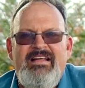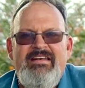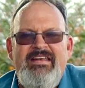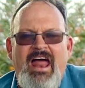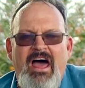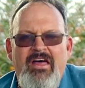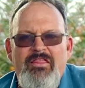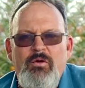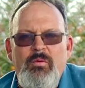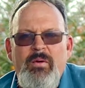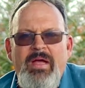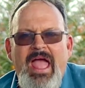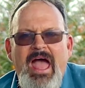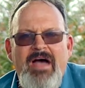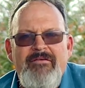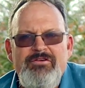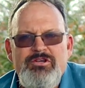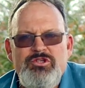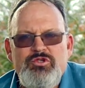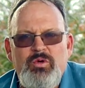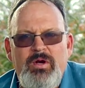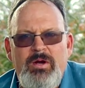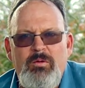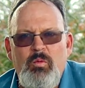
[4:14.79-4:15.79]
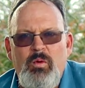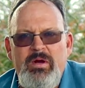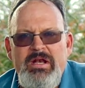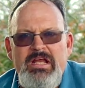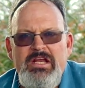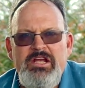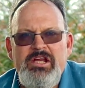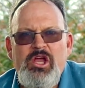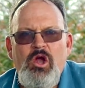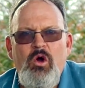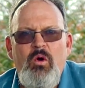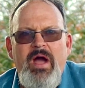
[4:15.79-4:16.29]
Now that we have it trimmed, we
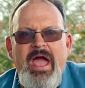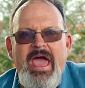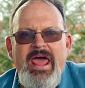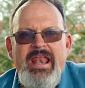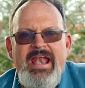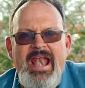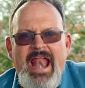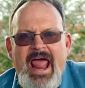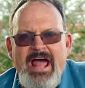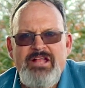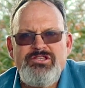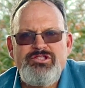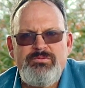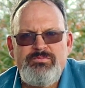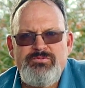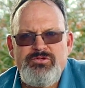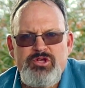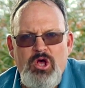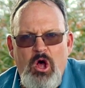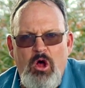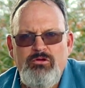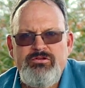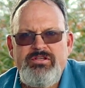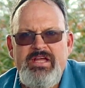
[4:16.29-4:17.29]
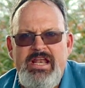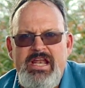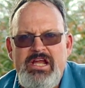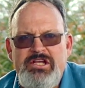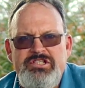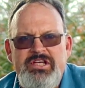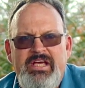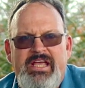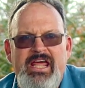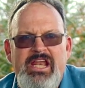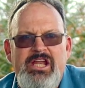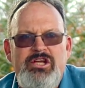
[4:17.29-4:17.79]
need to go ahead and add some salt in it
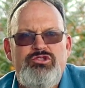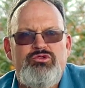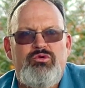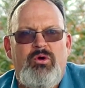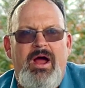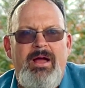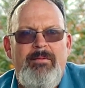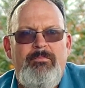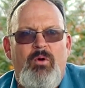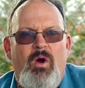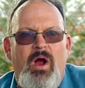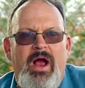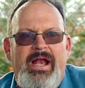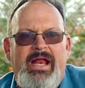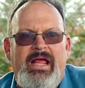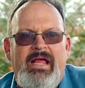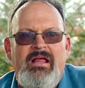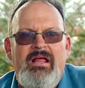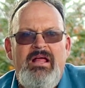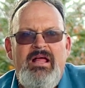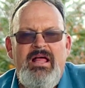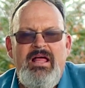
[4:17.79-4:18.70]
to get it dry brining.